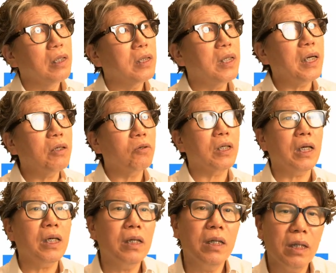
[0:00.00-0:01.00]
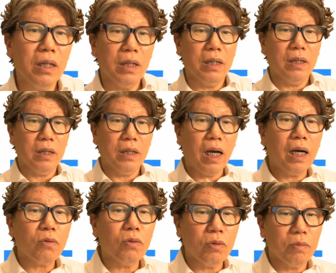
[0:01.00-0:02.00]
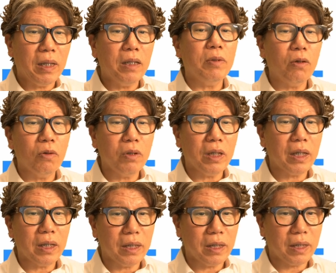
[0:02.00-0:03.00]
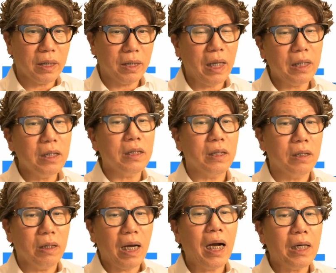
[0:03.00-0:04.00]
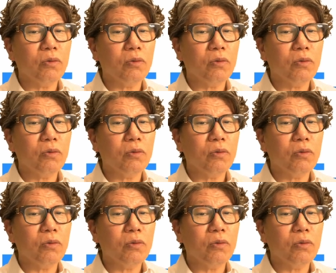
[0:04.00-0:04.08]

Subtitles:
Interlocking of tooth holding must transition into mandibular holding.